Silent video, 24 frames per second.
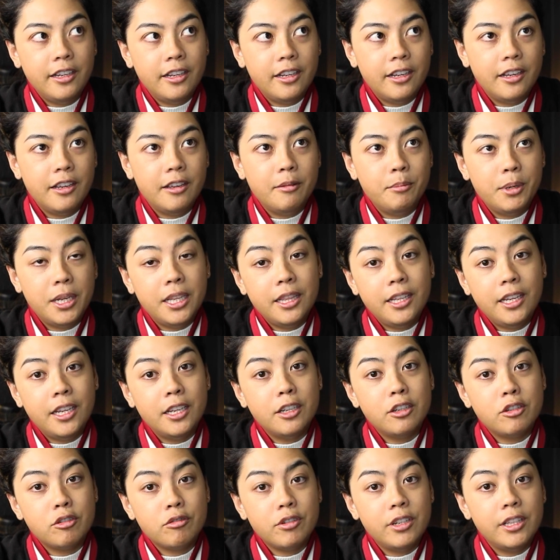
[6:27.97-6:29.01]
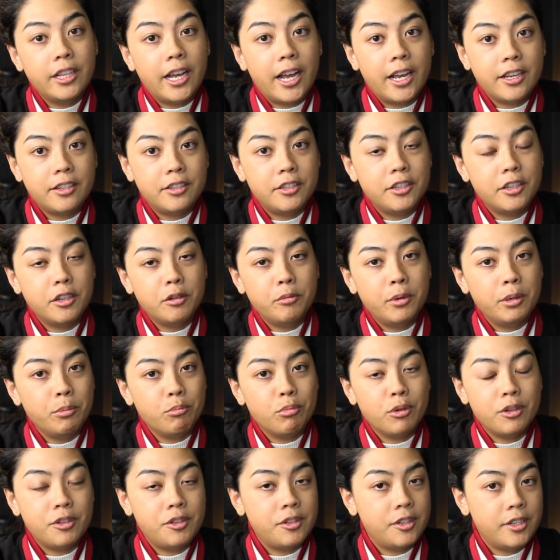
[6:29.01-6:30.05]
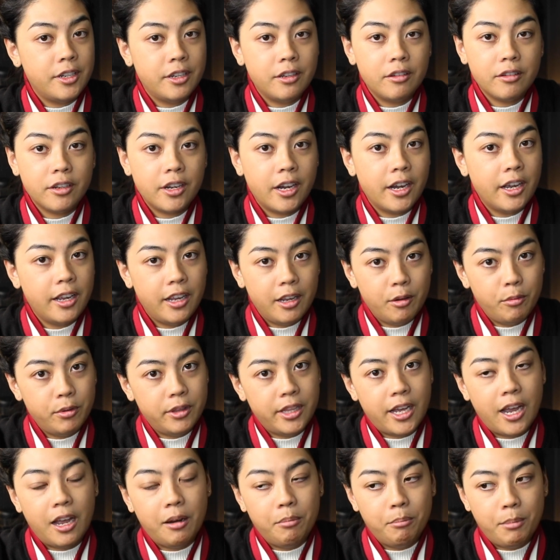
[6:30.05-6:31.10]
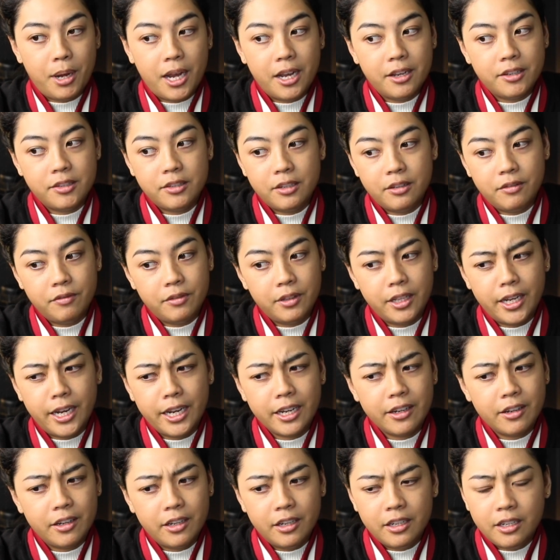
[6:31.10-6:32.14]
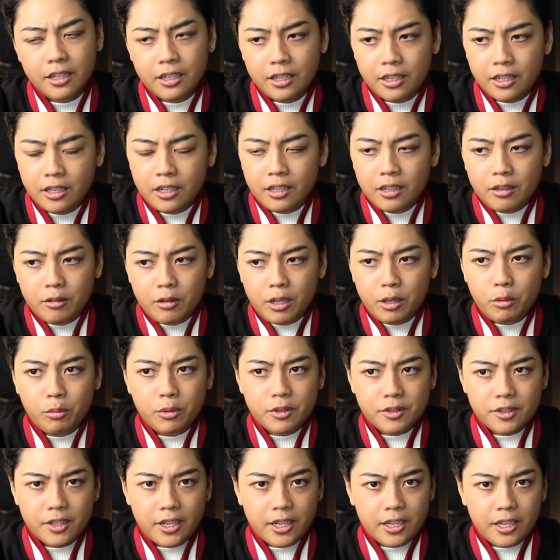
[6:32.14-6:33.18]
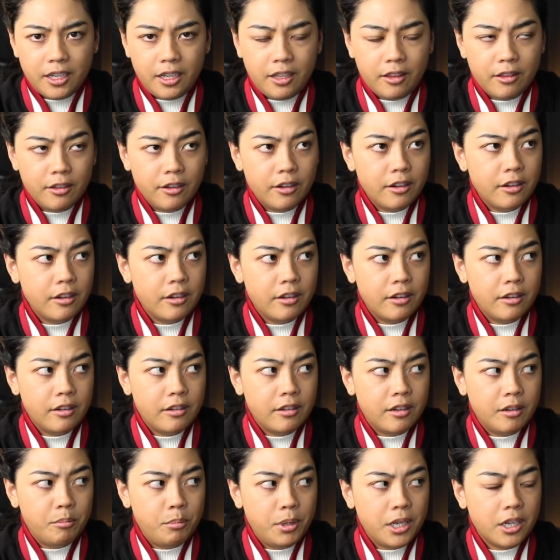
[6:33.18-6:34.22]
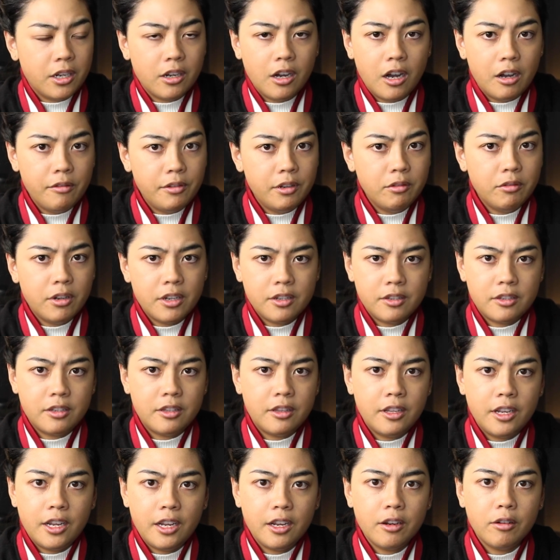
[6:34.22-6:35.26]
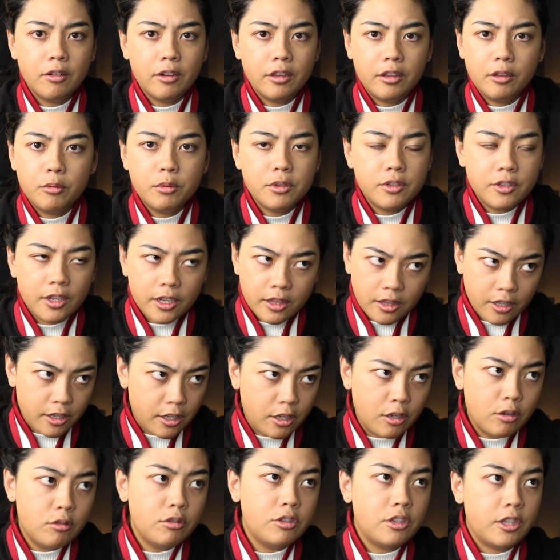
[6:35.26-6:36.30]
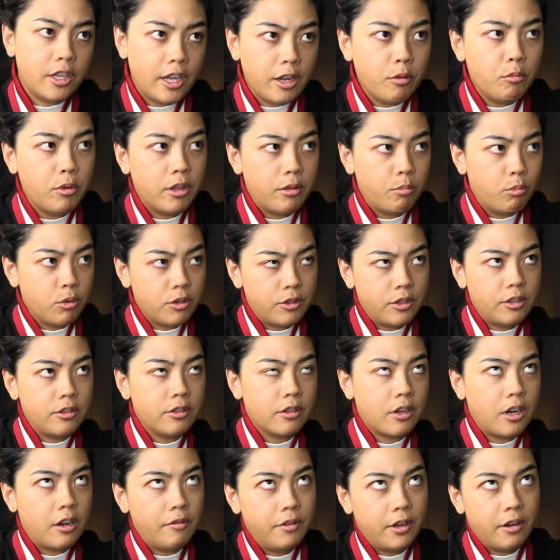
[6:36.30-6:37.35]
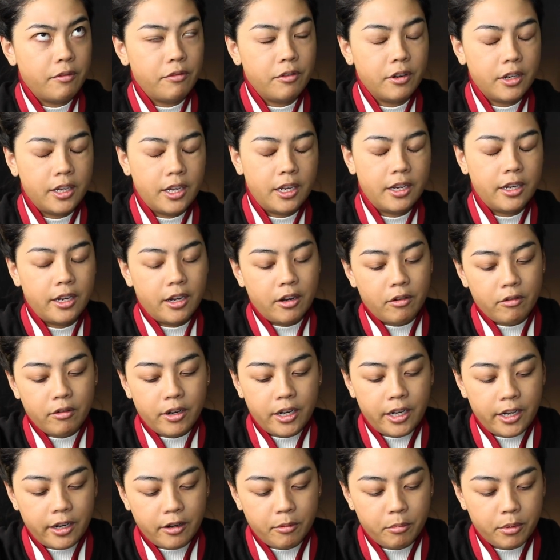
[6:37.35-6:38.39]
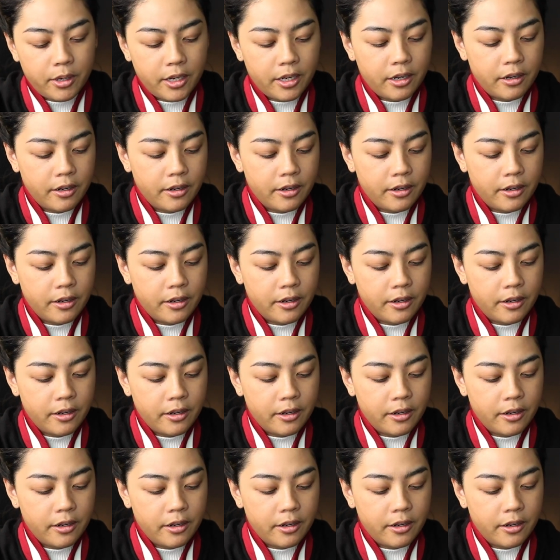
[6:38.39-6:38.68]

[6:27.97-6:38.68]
in the industry last year when Brazil got hit with that massive, like, it was like either a big coffee rust thing, or there was like the huge thing with Brazil's coffee, I forget right now, but